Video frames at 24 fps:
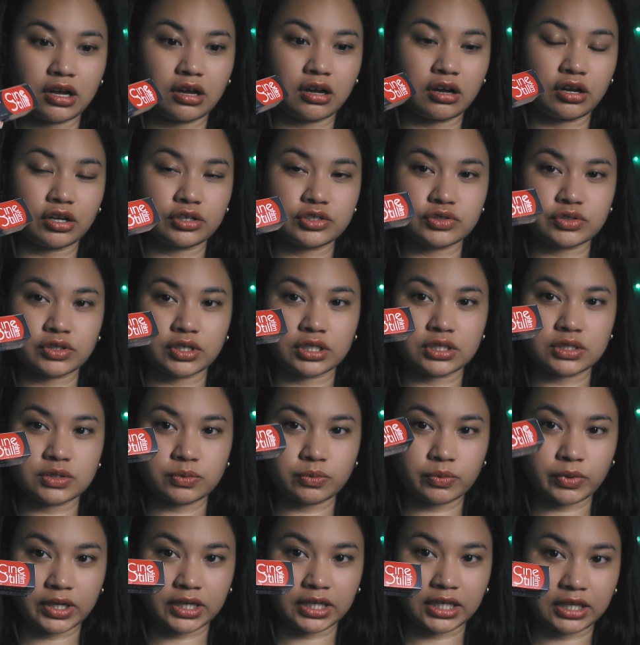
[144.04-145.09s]

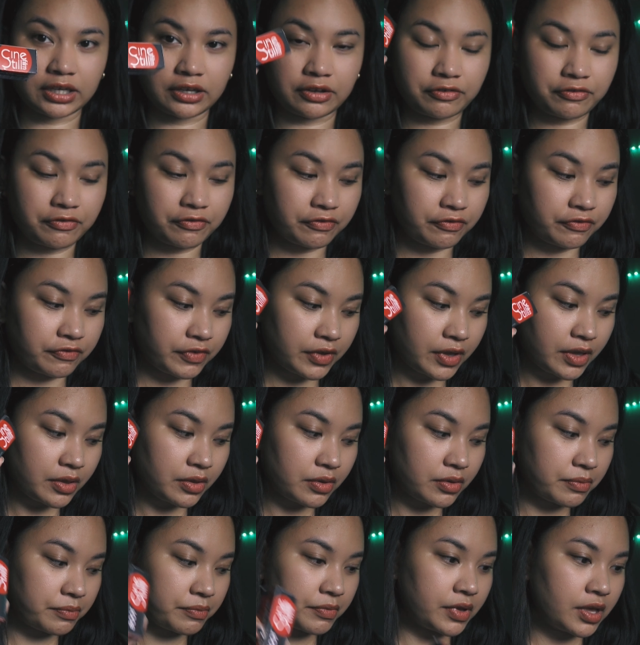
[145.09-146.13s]
120
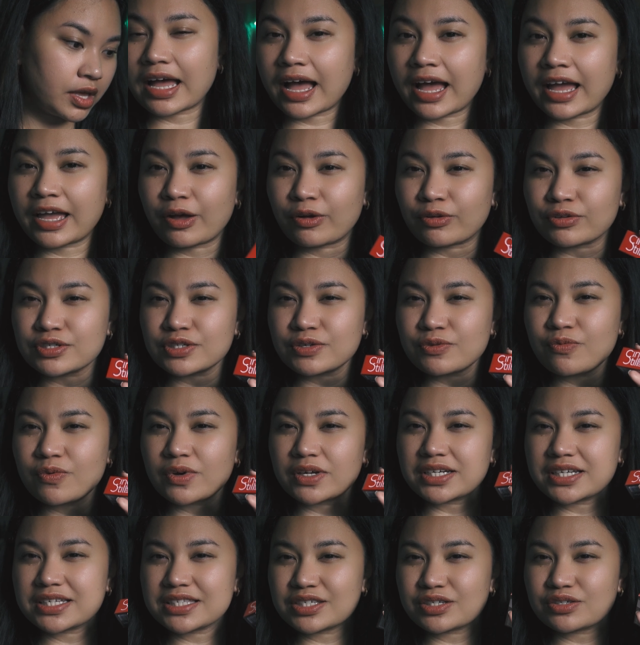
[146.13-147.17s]
film. I also
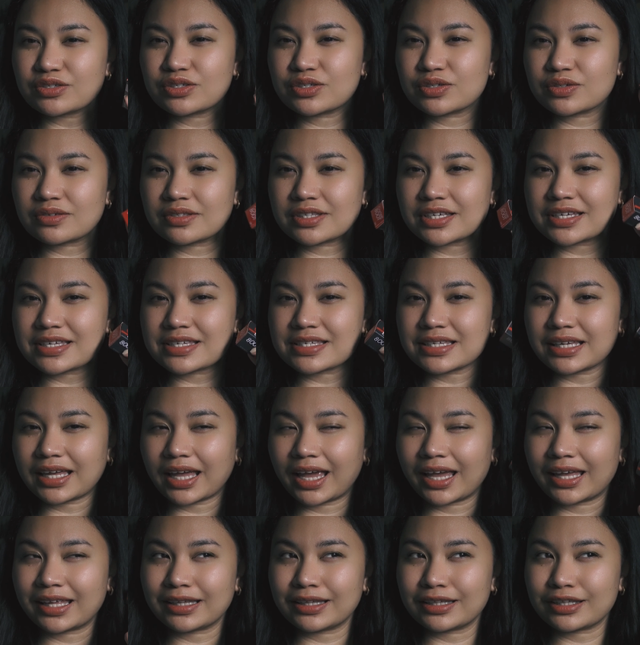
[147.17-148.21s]
wanted to do this
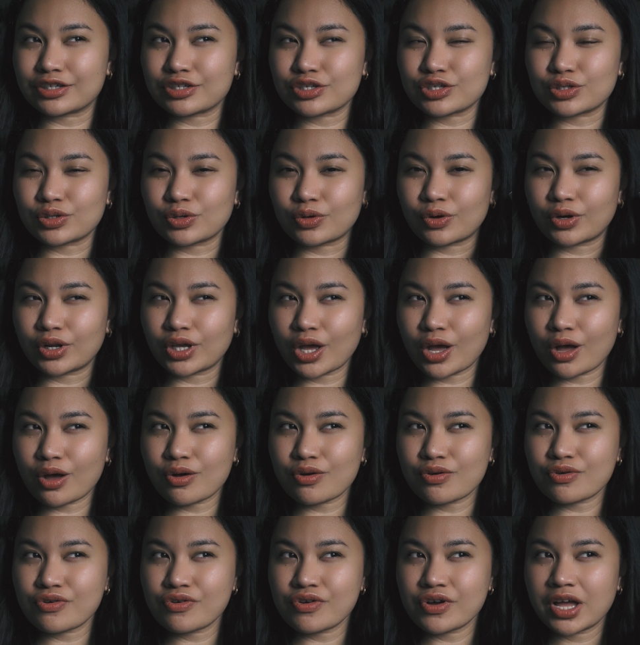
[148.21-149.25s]
in the
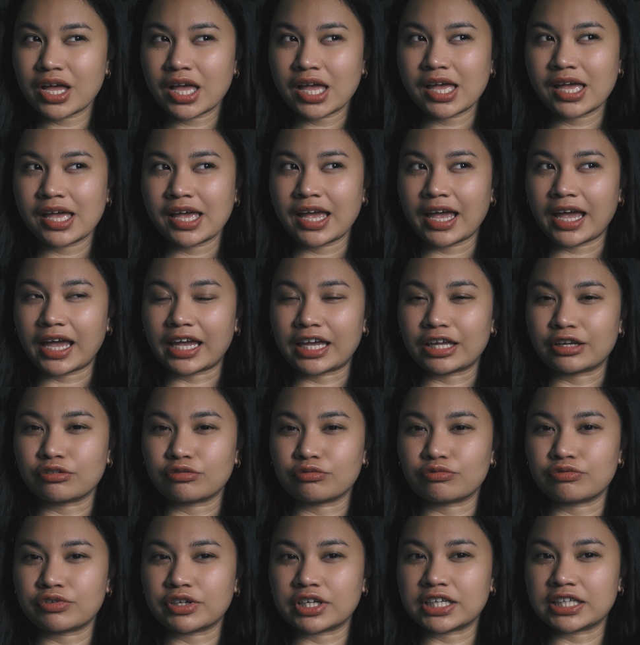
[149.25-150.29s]
studio
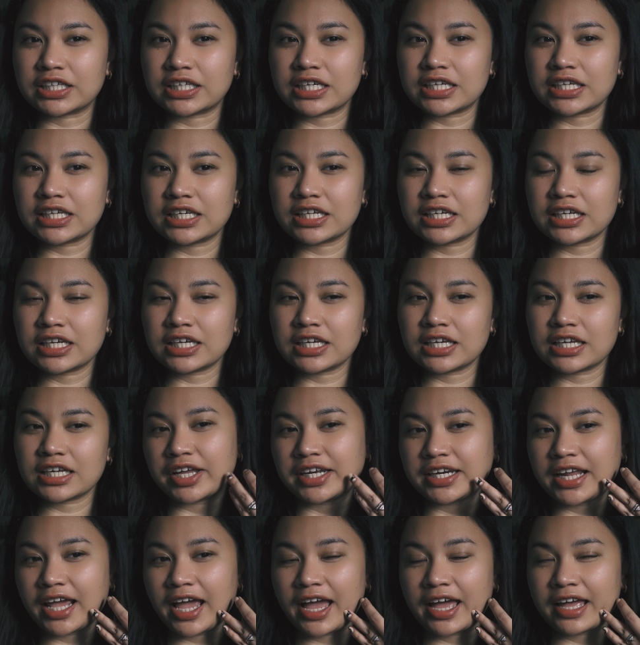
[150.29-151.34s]
and really
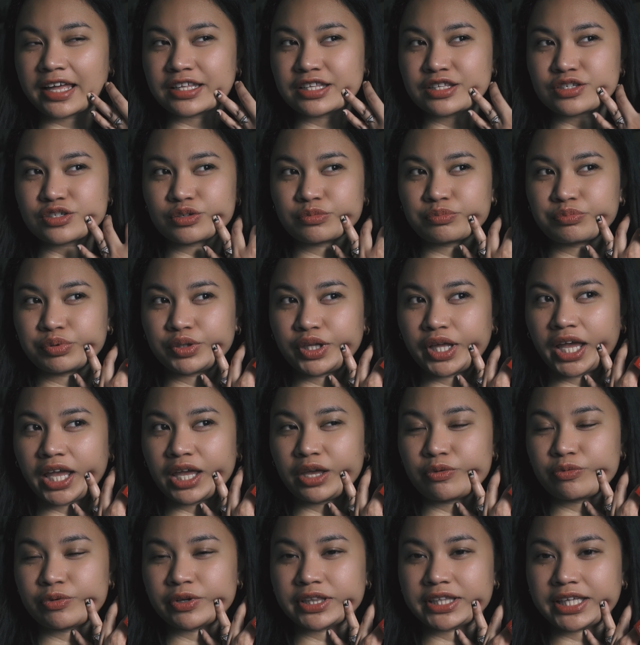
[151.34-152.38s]
enhance or
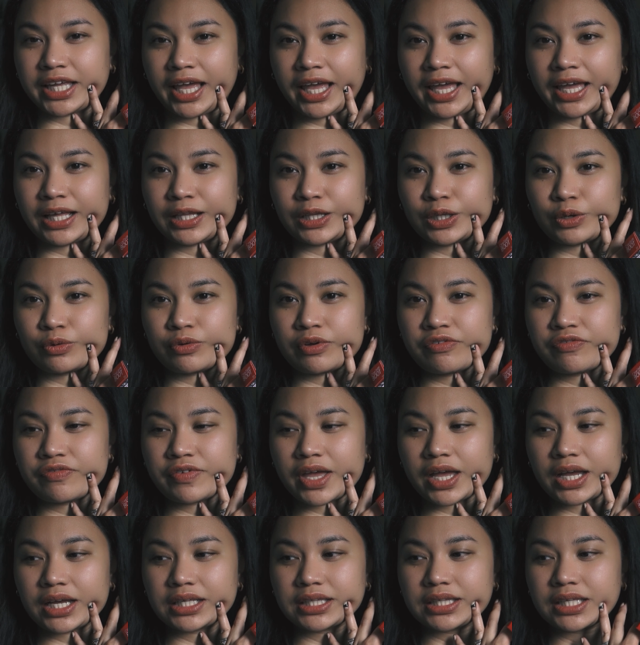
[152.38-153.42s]
play with the halo
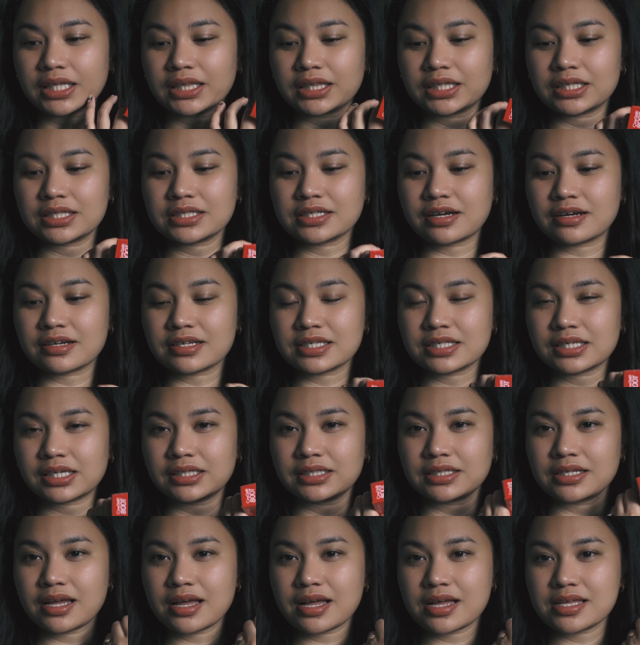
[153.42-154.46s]
effect that the
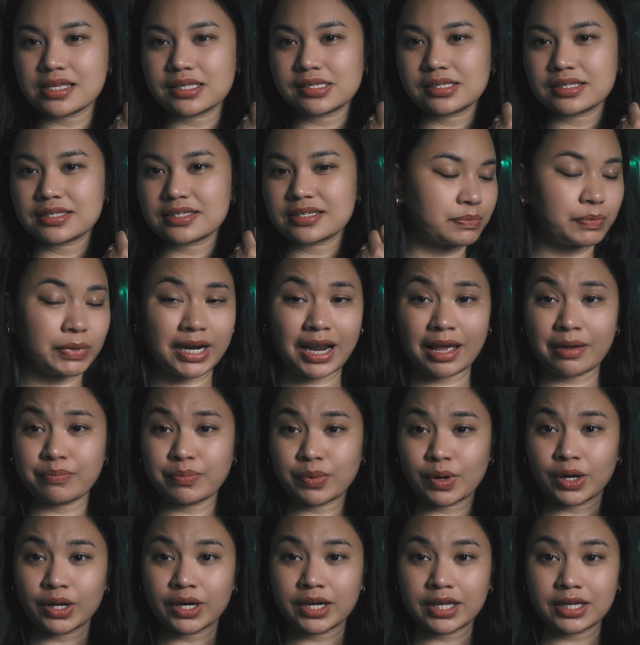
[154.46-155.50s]
tungsten does. But I
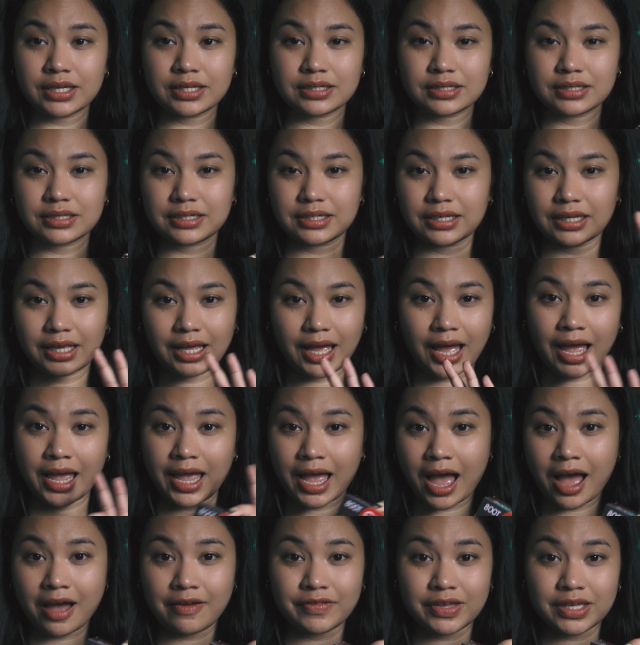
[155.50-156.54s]
bought it, I
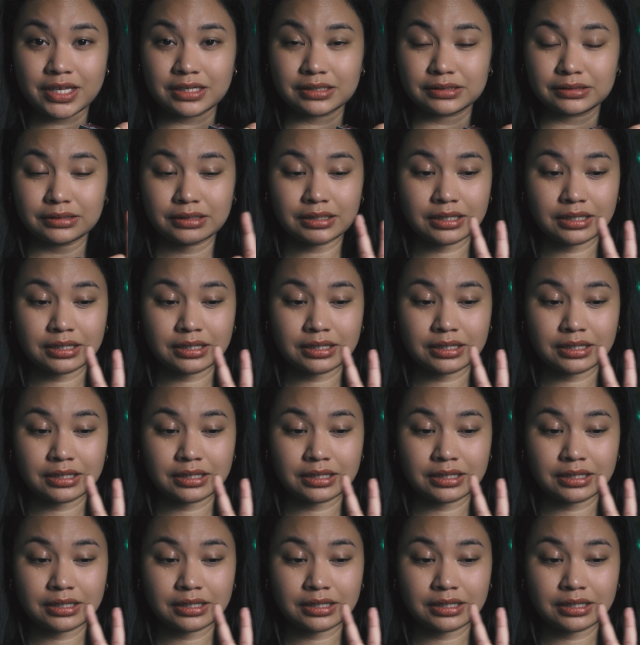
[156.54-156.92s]
have it,